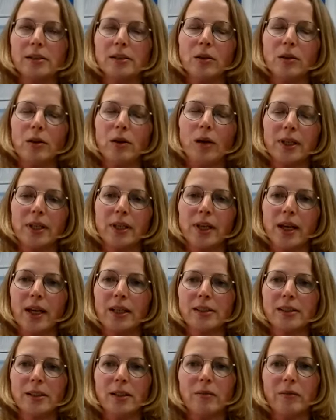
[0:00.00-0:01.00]
so it
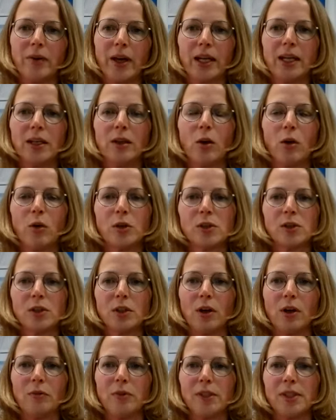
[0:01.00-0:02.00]
has a very low
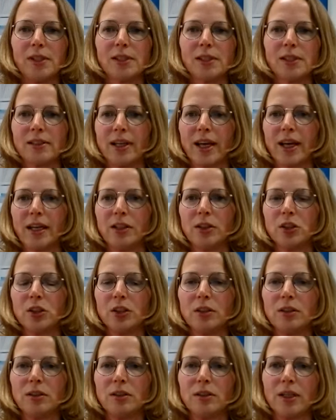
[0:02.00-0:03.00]
surface
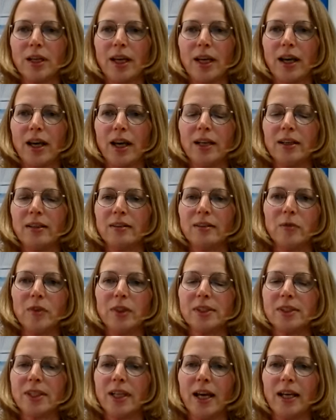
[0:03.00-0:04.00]
tension, and
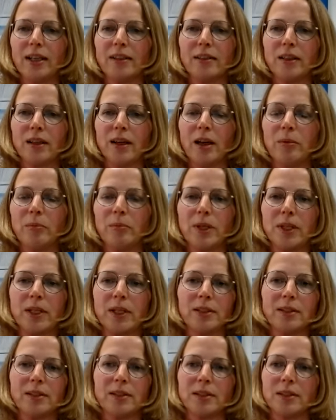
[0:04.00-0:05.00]
with that,
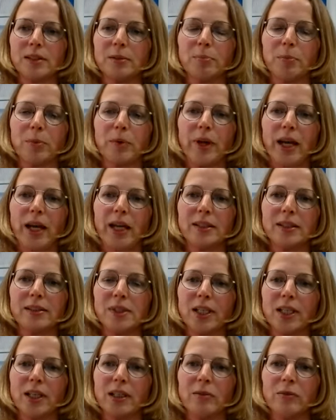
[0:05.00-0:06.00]
it spreads
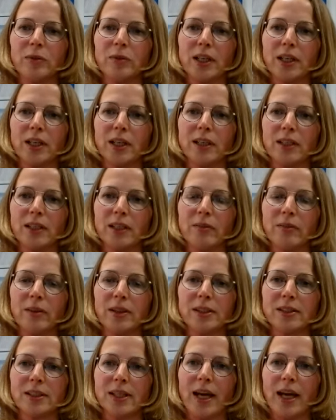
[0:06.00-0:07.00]
significantly.
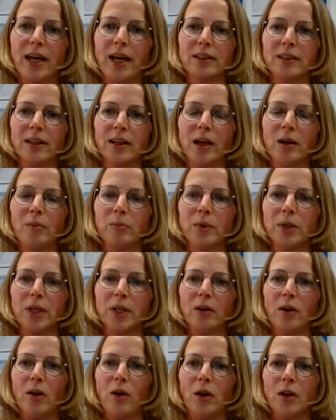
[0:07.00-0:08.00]
With that,
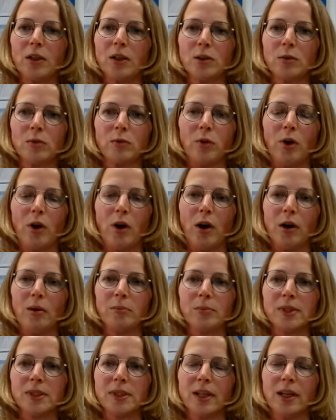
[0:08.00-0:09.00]
it also
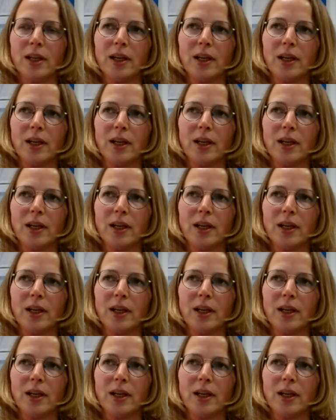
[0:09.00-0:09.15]
forms